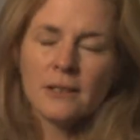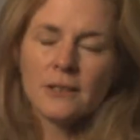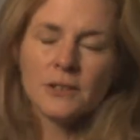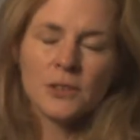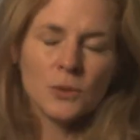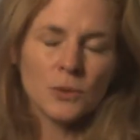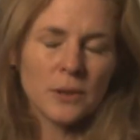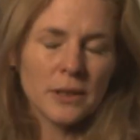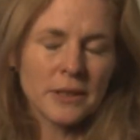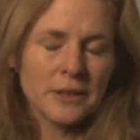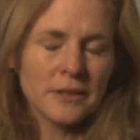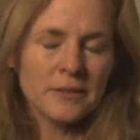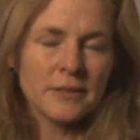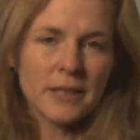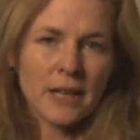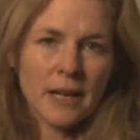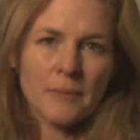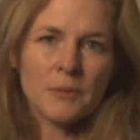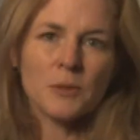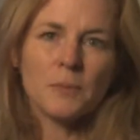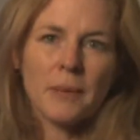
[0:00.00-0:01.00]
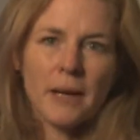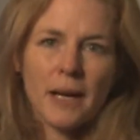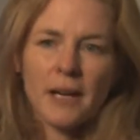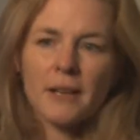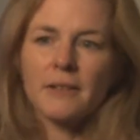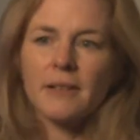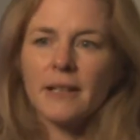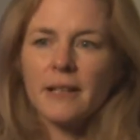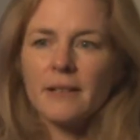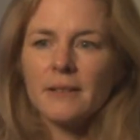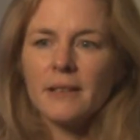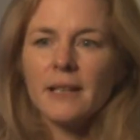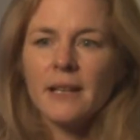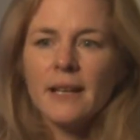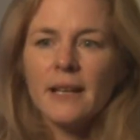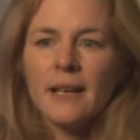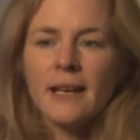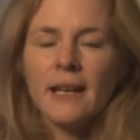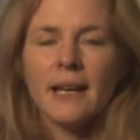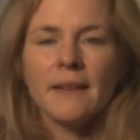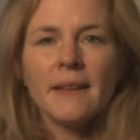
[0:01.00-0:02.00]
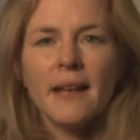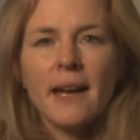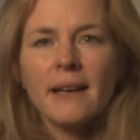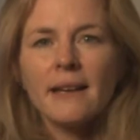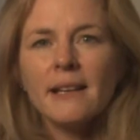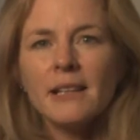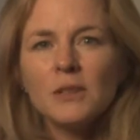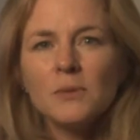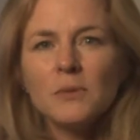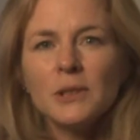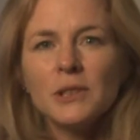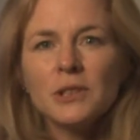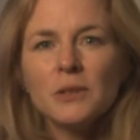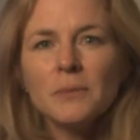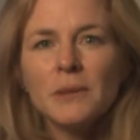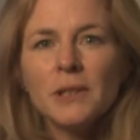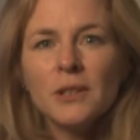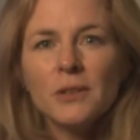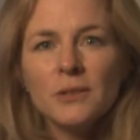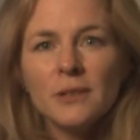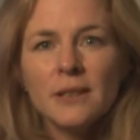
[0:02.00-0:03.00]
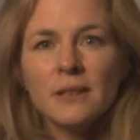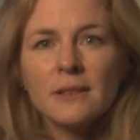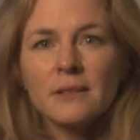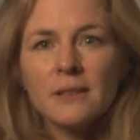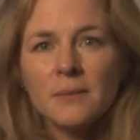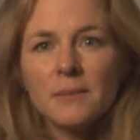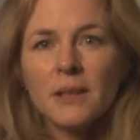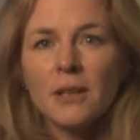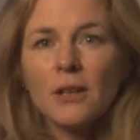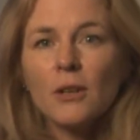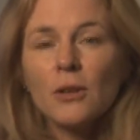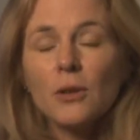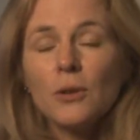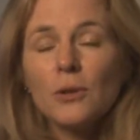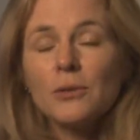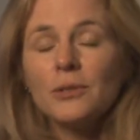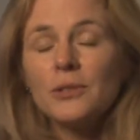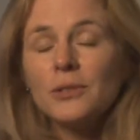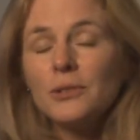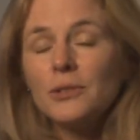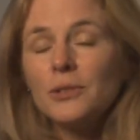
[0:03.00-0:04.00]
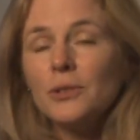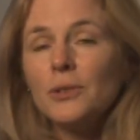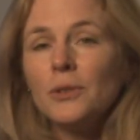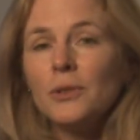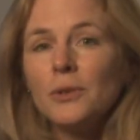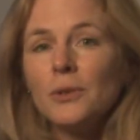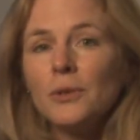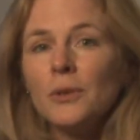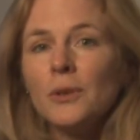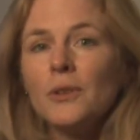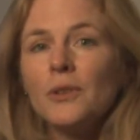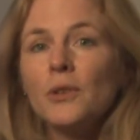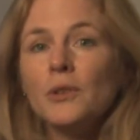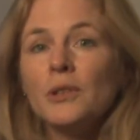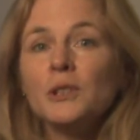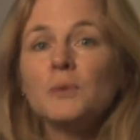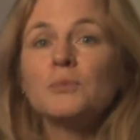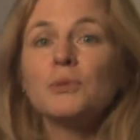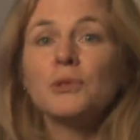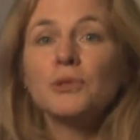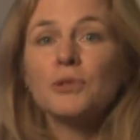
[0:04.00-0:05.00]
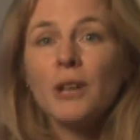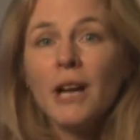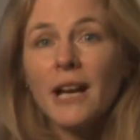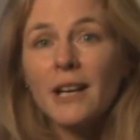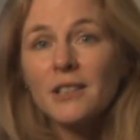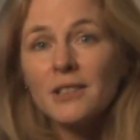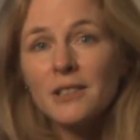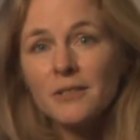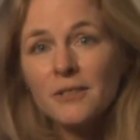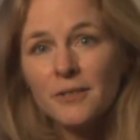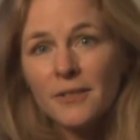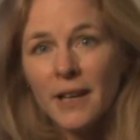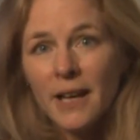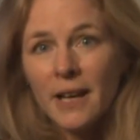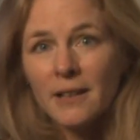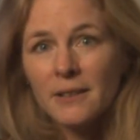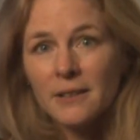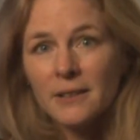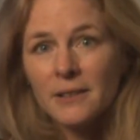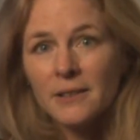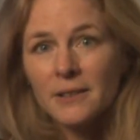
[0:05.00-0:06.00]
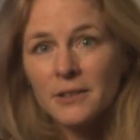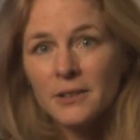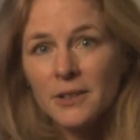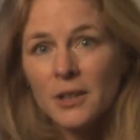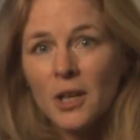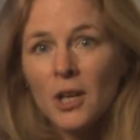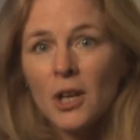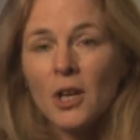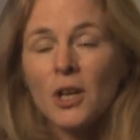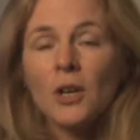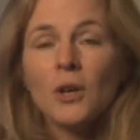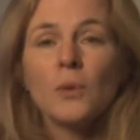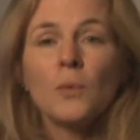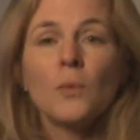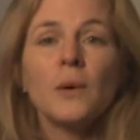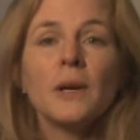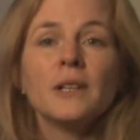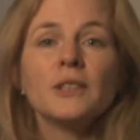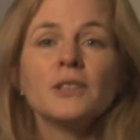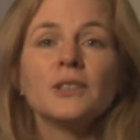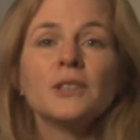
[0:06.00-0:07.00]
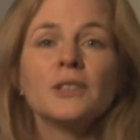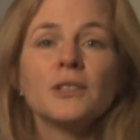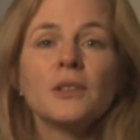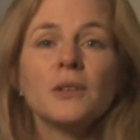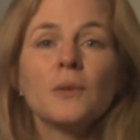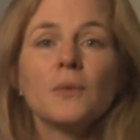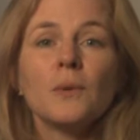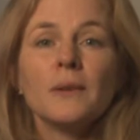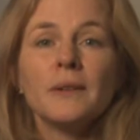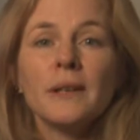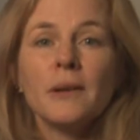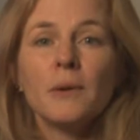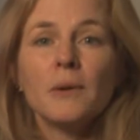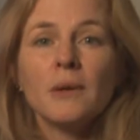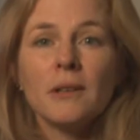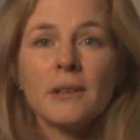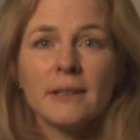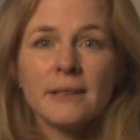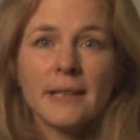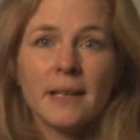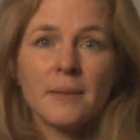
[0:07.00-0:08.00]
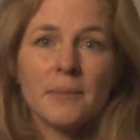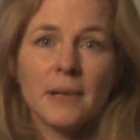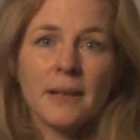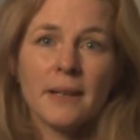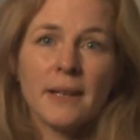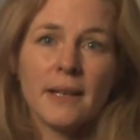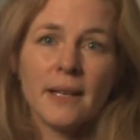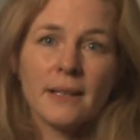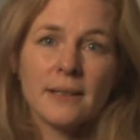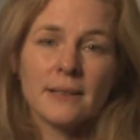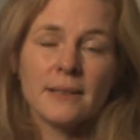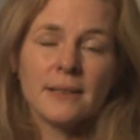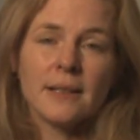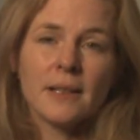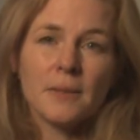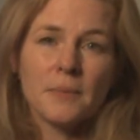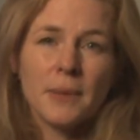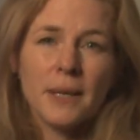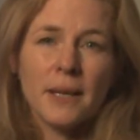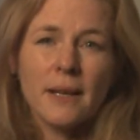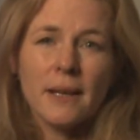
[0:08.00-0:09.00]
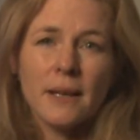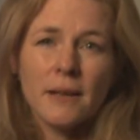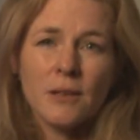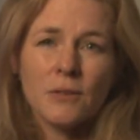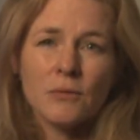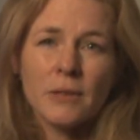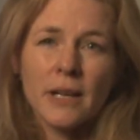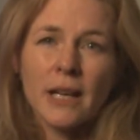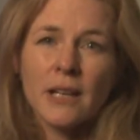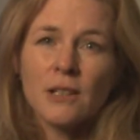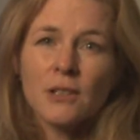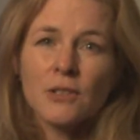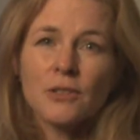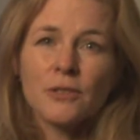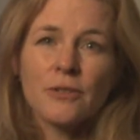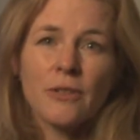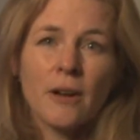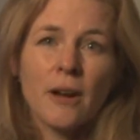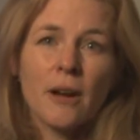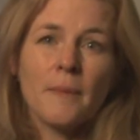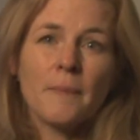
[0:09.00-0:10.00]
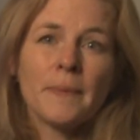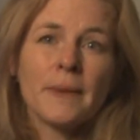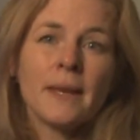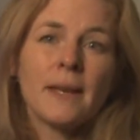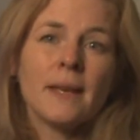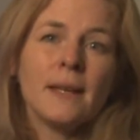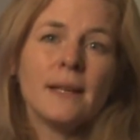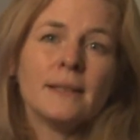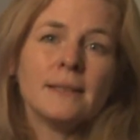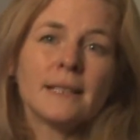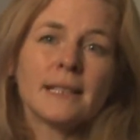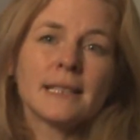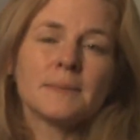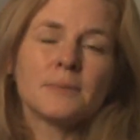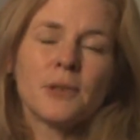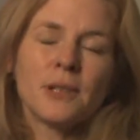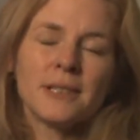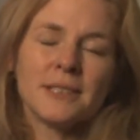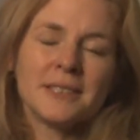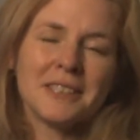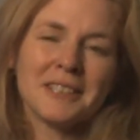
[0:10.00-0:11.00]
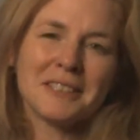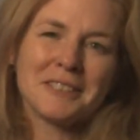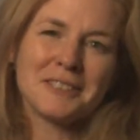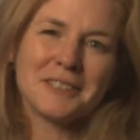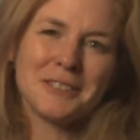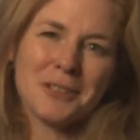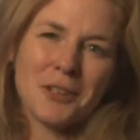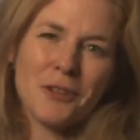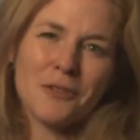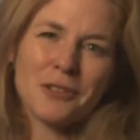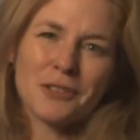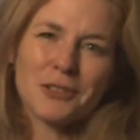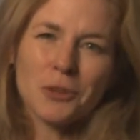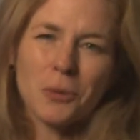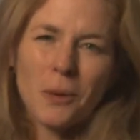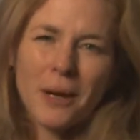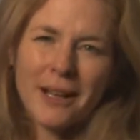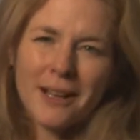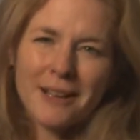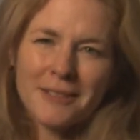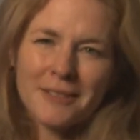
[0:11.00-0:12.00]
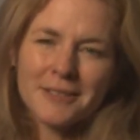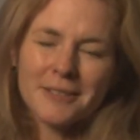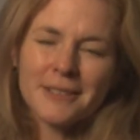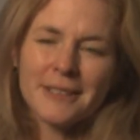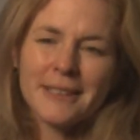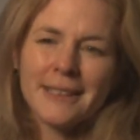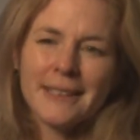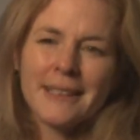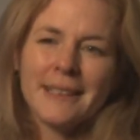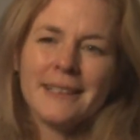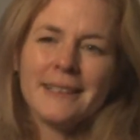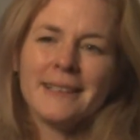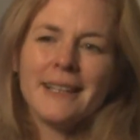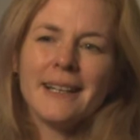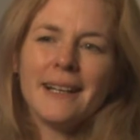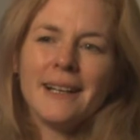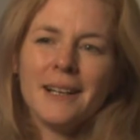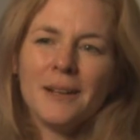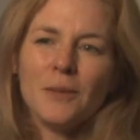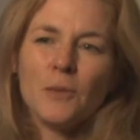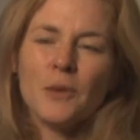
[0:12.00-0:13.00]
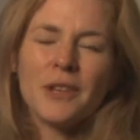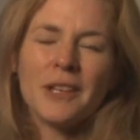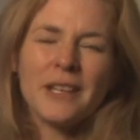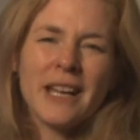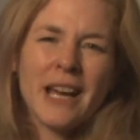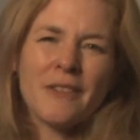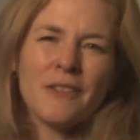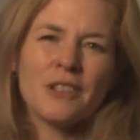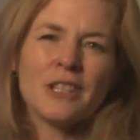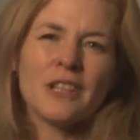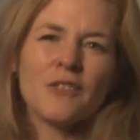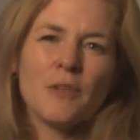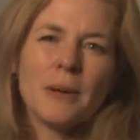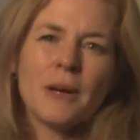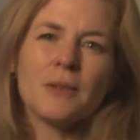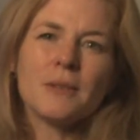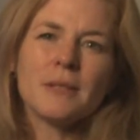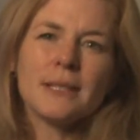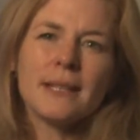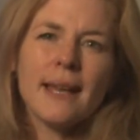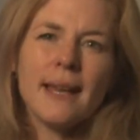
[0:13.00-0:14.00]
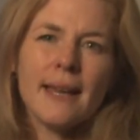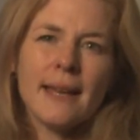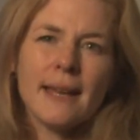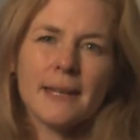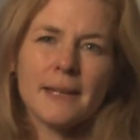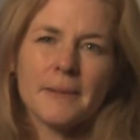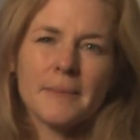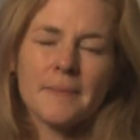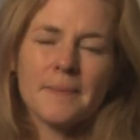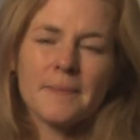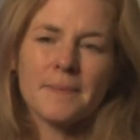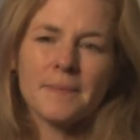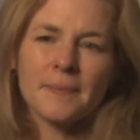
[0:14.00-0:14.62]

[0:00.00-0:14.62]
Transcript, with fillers: 200 times background. In that case, we should be using something closer to these protraction factors, which, when they were looked at by the NCRP, range from 6.6 to over 12, uh, with an average of about 10.